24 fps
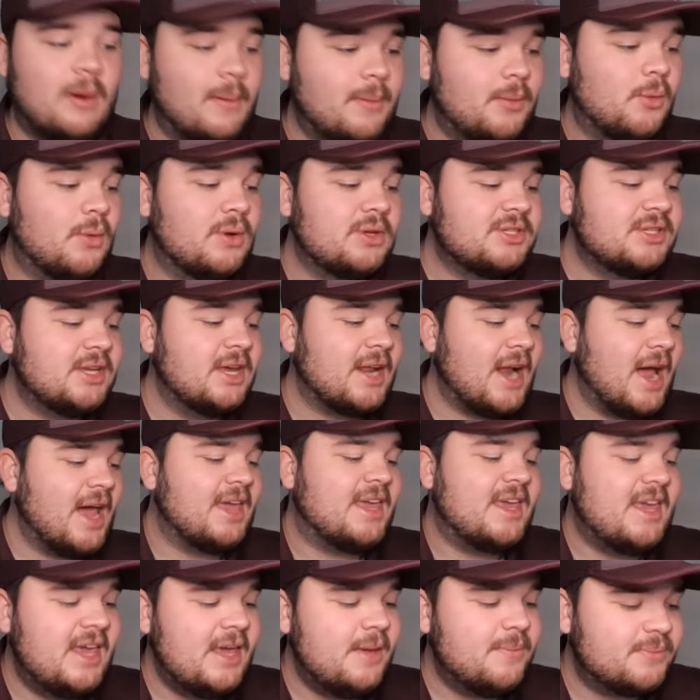I mean, once again, I
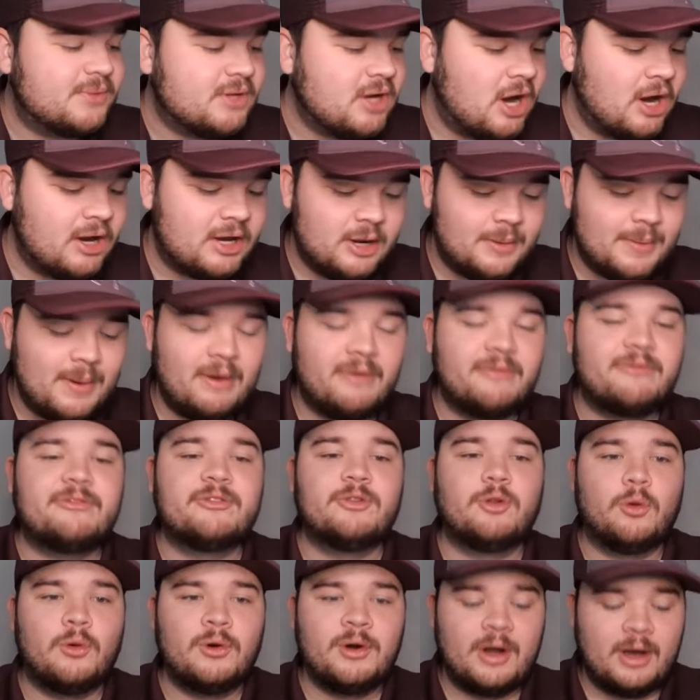keep talking about
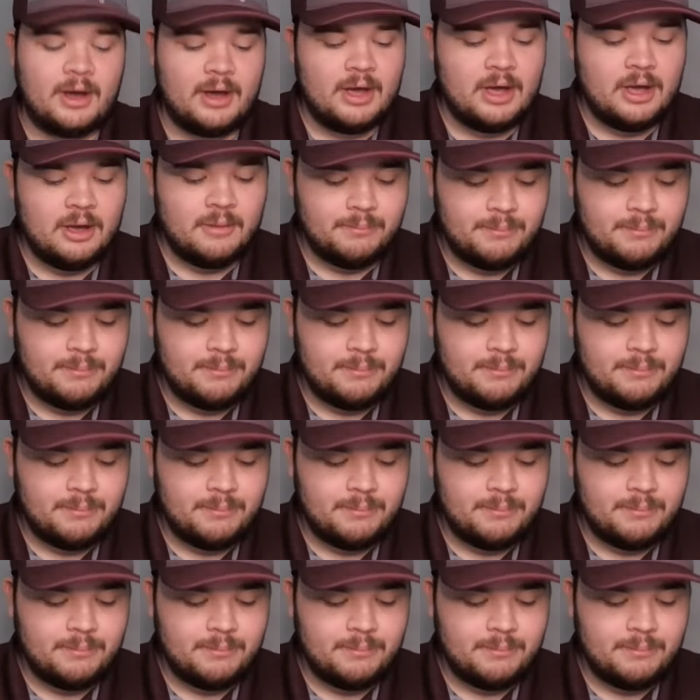Florida,